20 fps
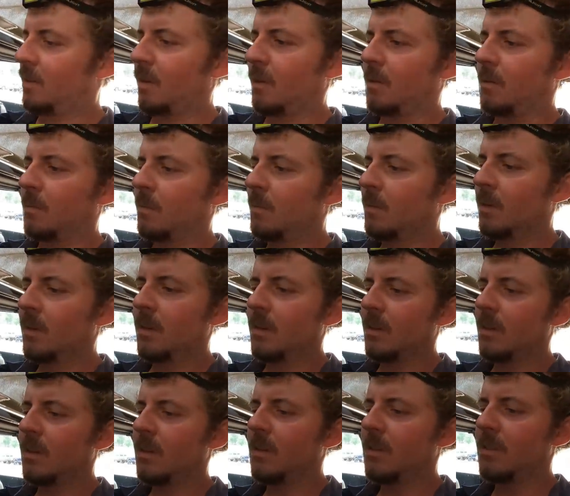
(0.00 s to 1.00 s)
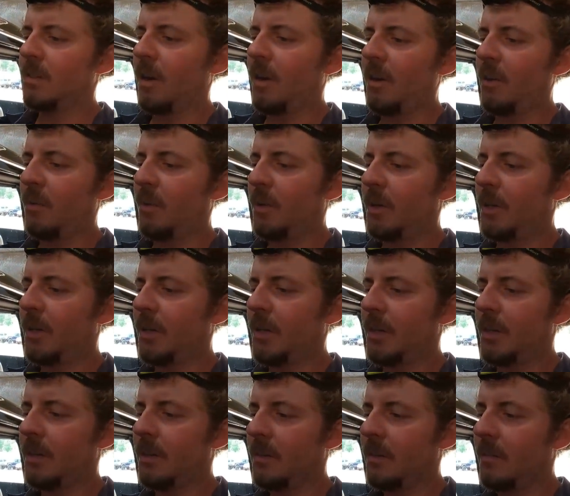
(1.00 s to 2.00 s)
So starting to
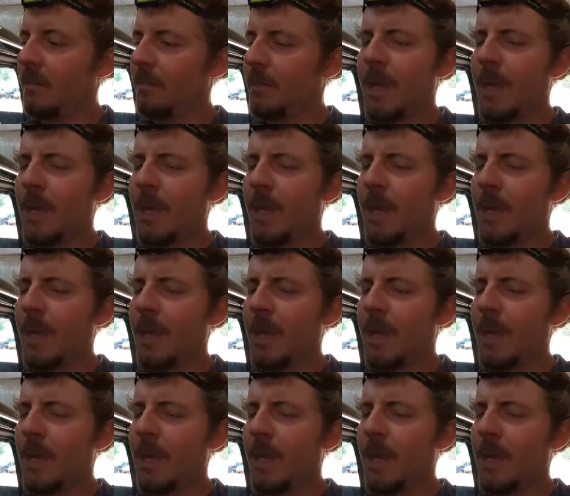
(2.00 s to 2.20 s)
wonder